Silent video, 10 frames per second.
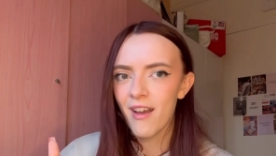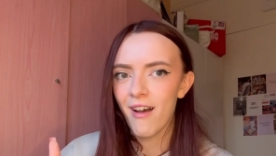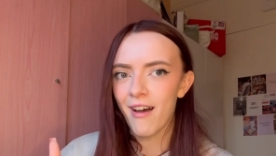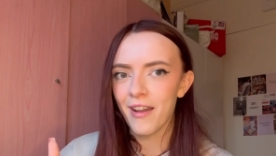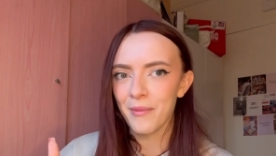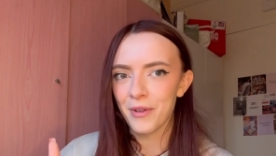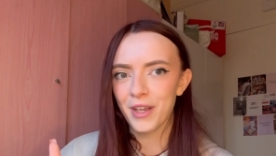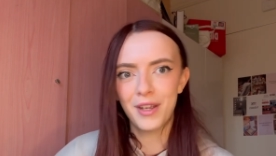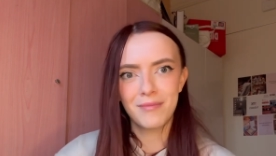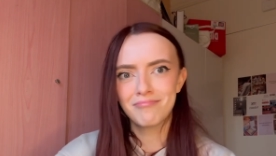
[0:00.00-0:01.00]
and I'm
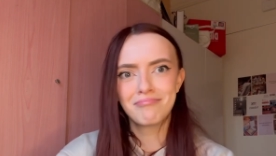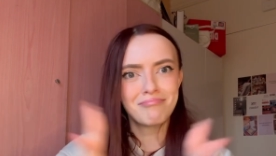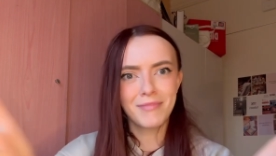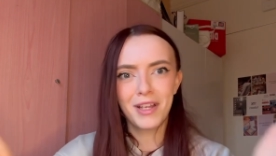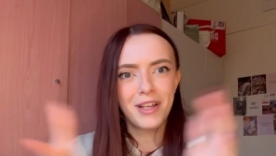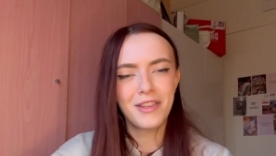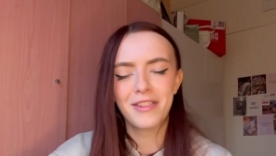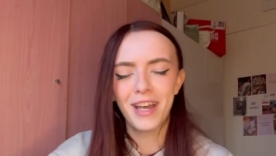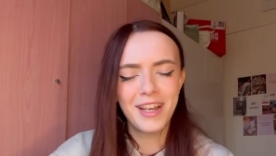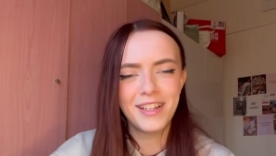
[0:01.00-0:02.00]
like,
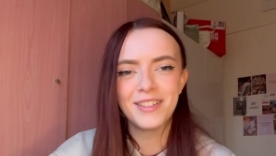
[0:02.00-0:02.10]
that